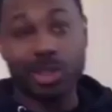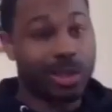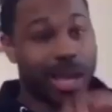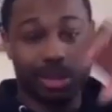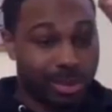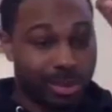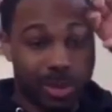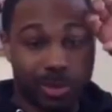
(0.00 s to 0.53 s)

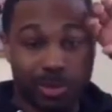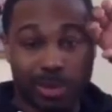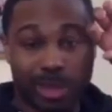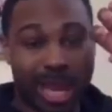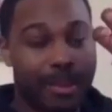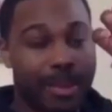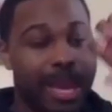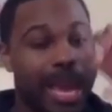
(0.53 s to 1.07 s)
Like we
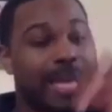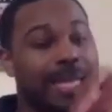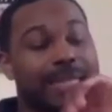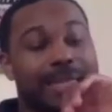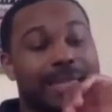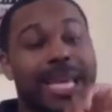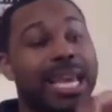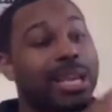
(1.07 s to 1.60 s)
we was playing. I mean,
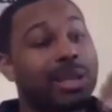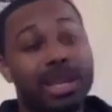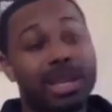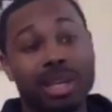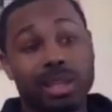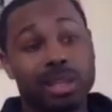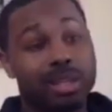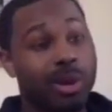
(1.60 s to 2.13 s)
out of the
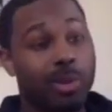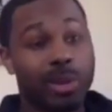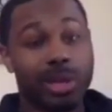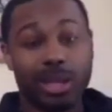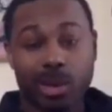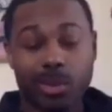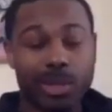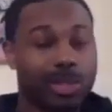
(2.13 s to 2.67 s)
state. You
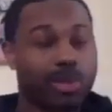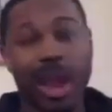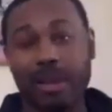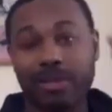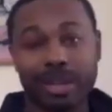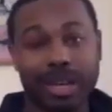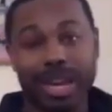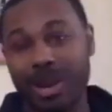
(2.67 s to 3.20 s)
know, we you know we
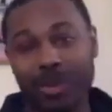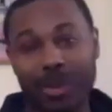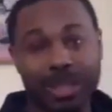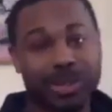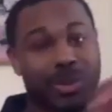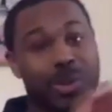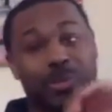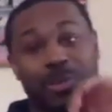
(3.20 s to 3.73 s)
traveling
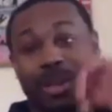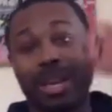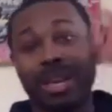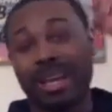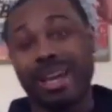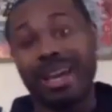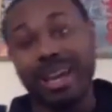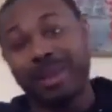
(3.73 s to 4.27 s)
everywhere, so we
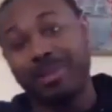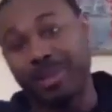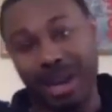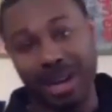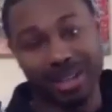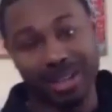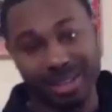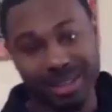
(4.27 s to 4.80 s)
playing
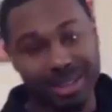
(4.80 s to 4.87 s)
everybody.